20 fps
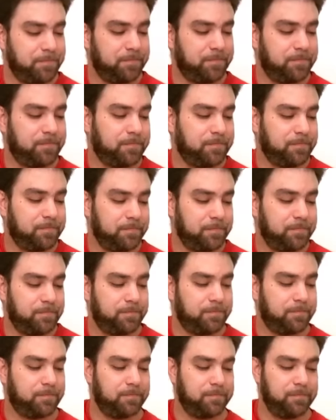
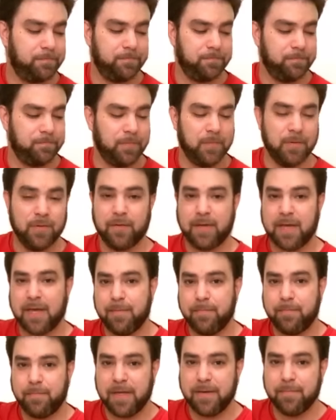
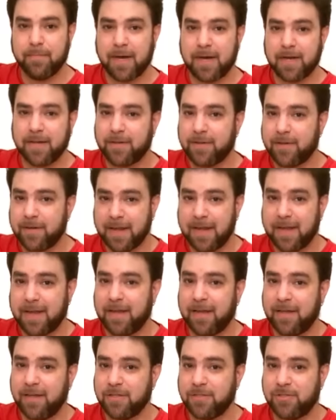Okay, B minor,
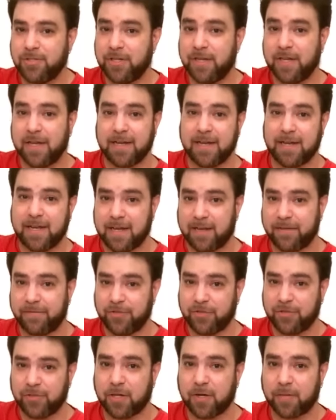A, G, and
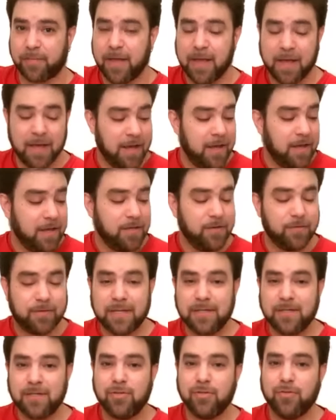F sharp. You
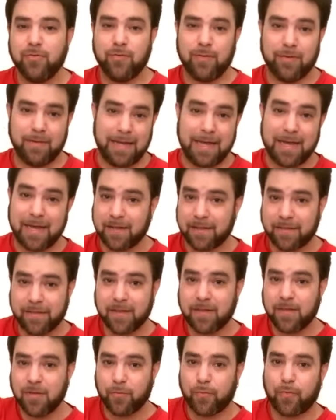can do
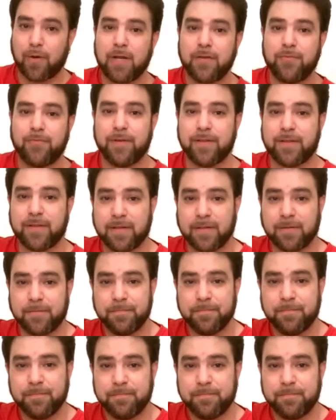anything you want with it.